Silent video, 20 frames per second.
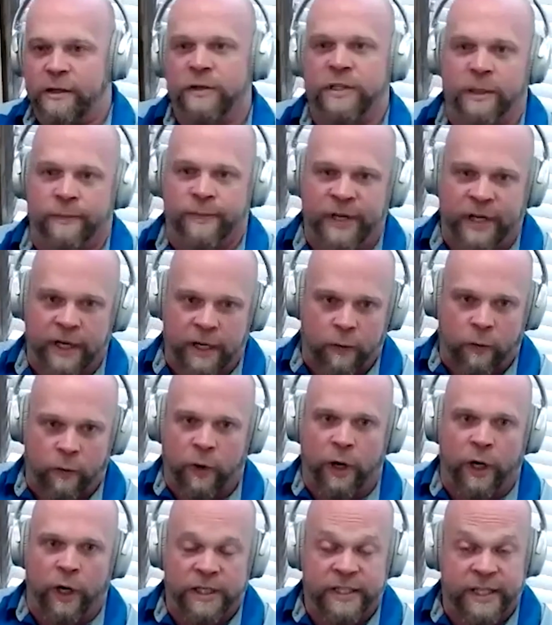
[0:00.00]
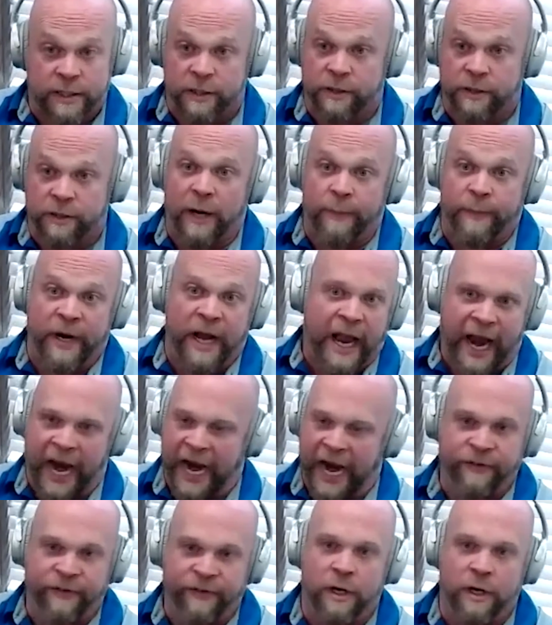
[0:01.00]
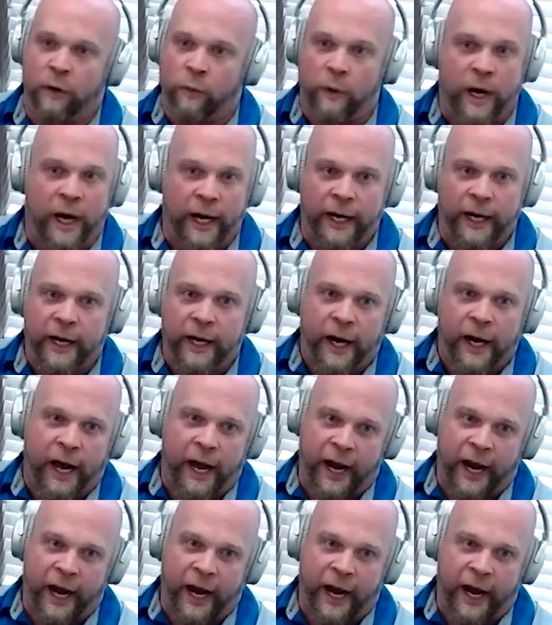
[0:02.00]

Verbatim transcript: I do something and it works, that's great, but I have to know why.